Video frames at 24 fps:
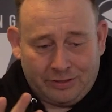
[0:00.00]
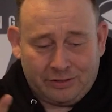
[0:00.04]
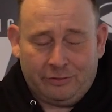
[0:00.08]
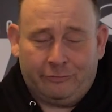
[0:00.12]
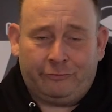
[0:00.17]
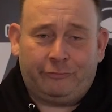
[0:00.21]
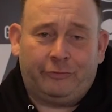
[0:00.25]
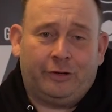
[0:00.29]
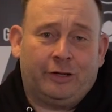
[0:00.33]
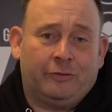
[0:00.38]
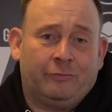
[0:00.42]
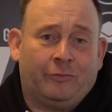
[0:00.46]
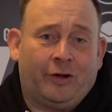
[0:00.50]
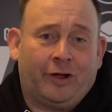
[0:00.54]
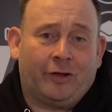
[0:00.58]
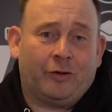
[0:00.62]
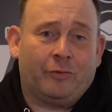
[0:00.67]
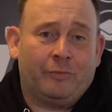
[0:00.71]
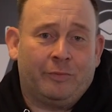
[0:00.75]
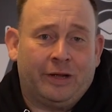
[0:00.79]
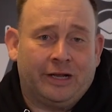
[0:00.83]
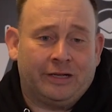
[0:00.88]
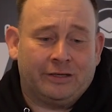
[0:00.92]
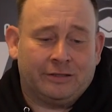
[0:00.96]
software
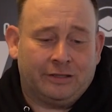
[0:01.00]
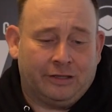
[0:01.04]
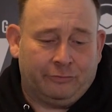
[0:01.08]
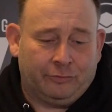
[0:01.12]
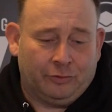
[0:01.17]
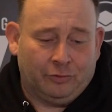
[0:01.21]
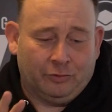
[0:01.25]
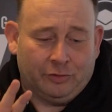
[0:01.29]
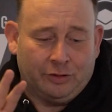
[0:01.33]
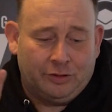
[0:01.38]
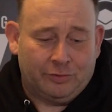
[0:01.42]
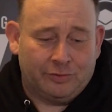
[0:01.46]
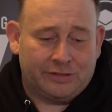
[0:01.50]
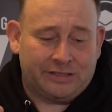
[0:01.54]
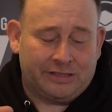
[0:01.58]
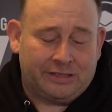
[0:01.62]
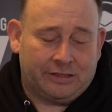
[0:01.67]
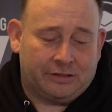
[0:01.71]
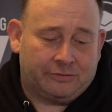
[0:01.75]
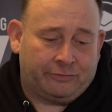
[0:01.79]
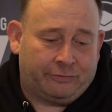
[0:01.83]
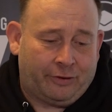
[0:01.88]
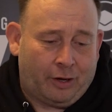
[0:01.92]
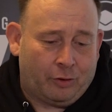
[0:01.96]
environment if you use
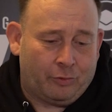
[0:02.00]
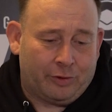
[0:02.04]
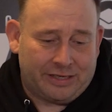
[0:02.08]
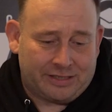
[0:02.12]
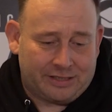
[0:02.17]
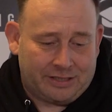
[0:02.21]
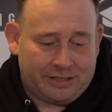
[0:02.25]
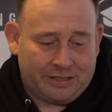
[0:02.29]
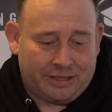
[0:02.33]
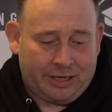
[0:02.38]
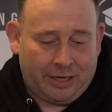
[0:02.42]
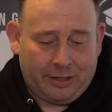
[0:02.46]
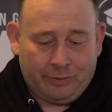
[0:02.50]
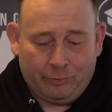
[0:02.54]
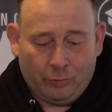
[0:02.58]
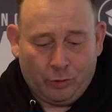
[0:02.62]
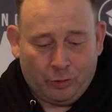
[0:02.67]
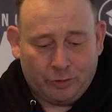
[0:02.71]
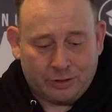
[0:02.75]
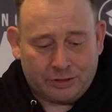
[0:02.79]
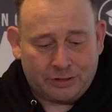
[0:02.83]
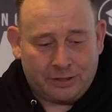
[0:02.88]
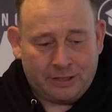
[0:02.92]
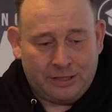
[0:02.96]
these Faro SDK
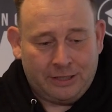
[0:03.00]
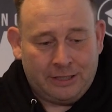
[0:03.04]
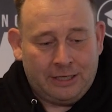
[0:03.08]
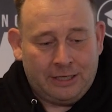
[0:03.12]
world.